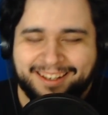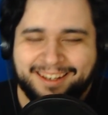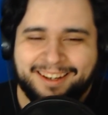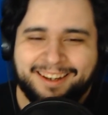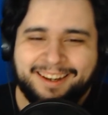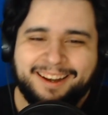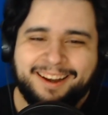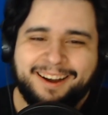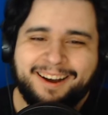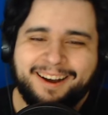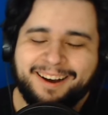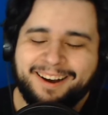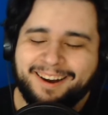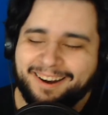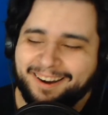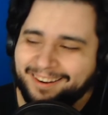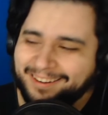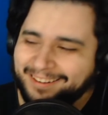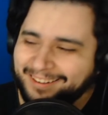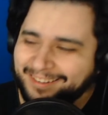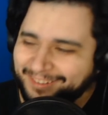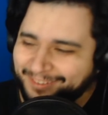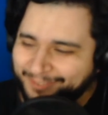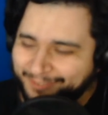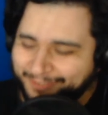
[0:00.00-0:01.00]
Oh,
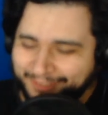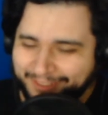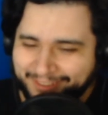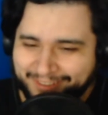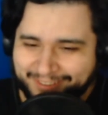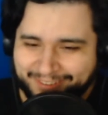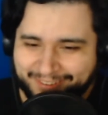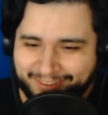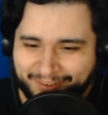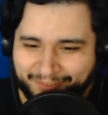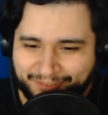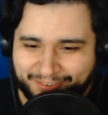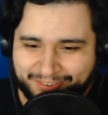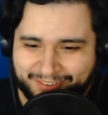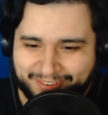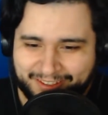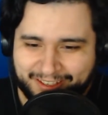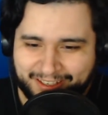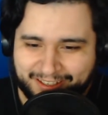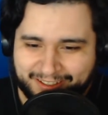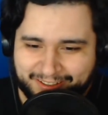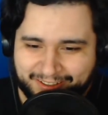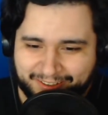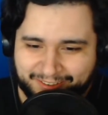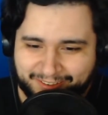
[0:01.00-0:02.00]
he's upset
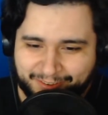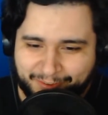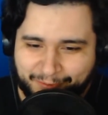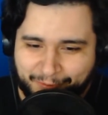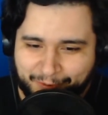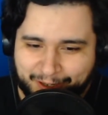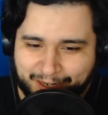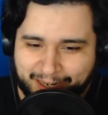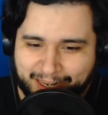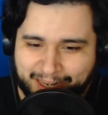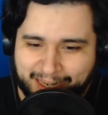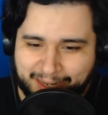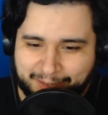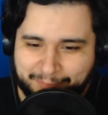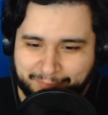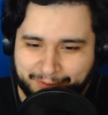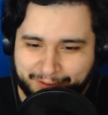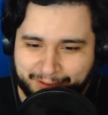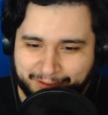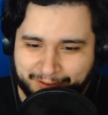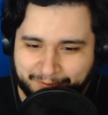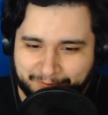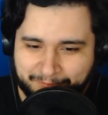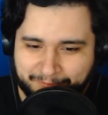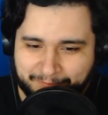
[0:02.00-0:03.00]
because of what
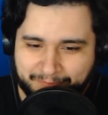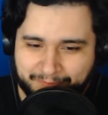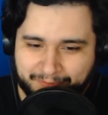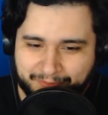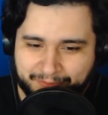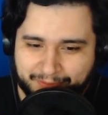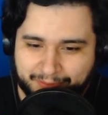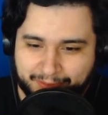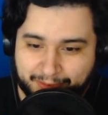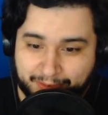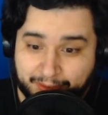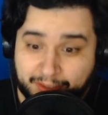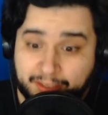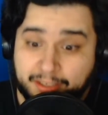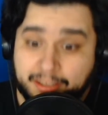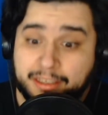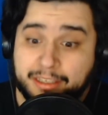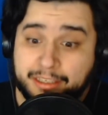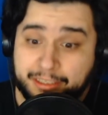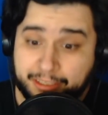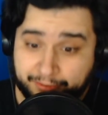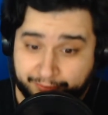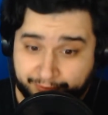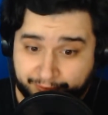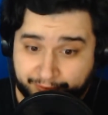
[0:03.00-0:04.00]
happened.
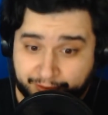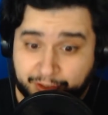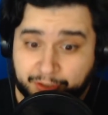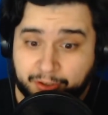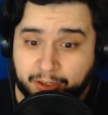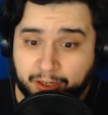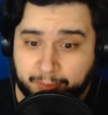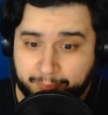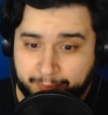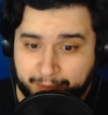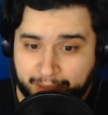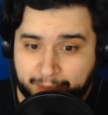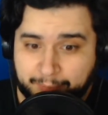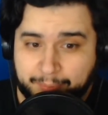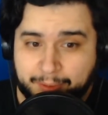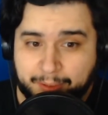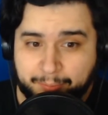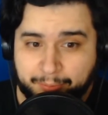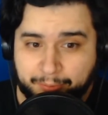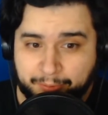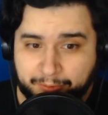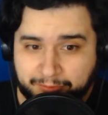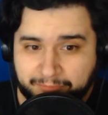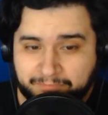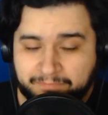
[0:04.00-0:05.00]
Yes, there are bad
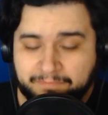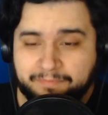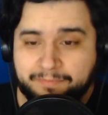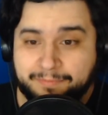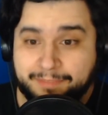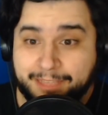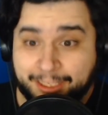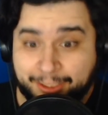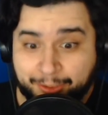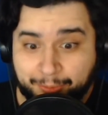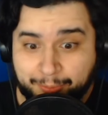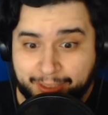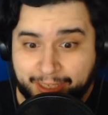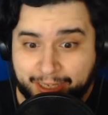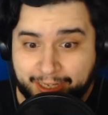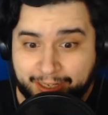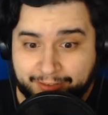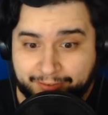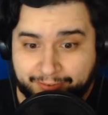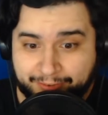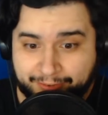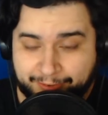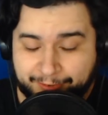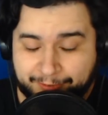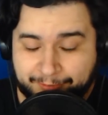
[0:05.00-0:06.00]
people. Thank you,
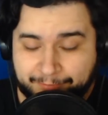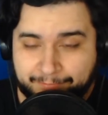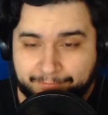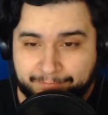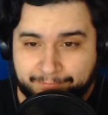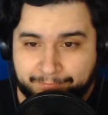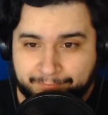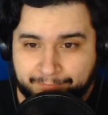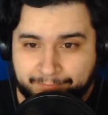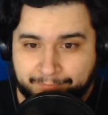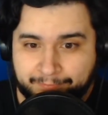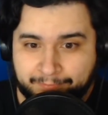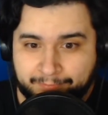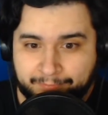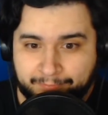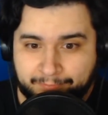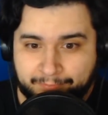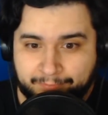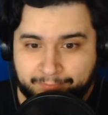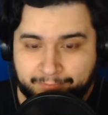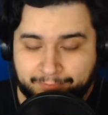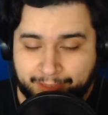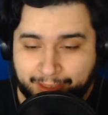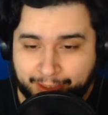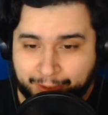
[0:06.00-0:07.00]
cats.
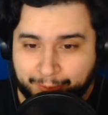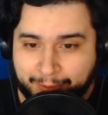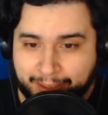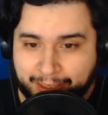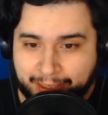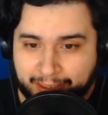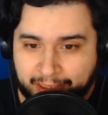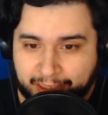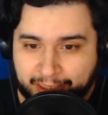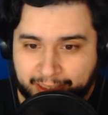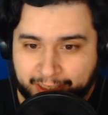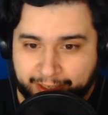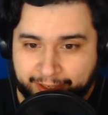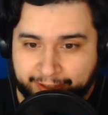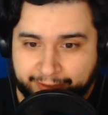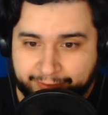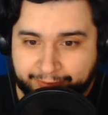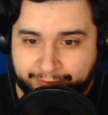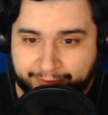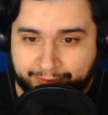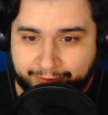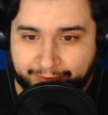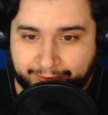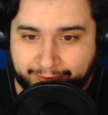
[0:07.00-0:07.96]
Thank you, ally cats.